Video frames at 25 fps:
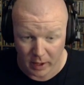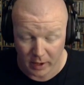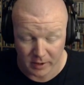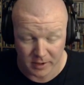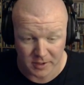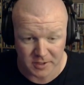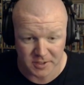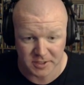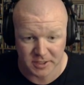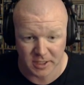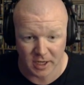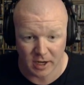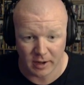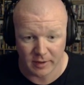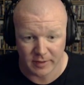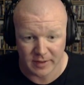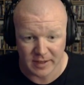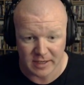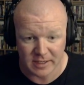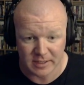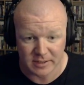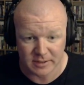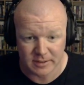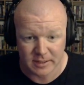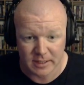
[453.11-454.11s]
You're going to see all
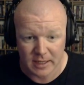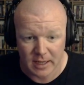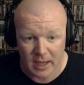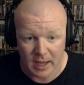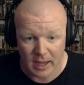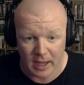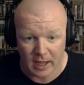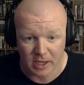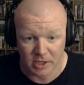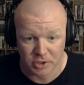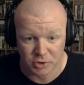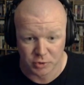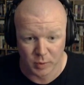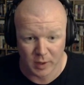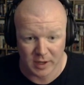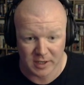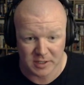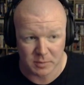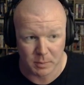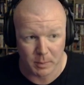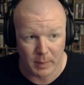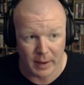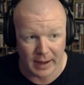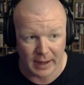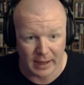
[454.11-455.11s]
these dress
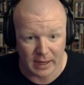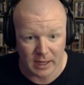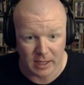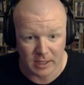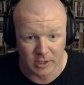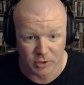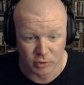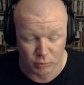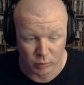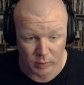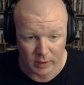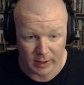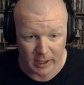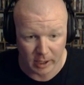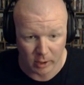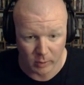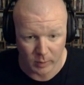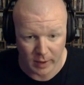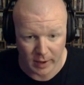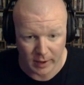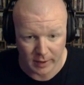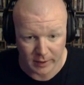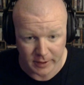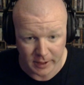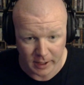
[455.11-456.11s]
mannequins running
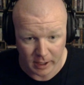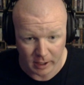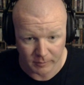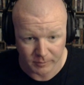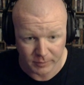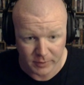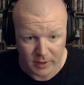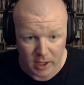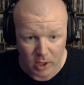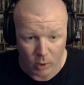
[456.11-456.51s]
around here.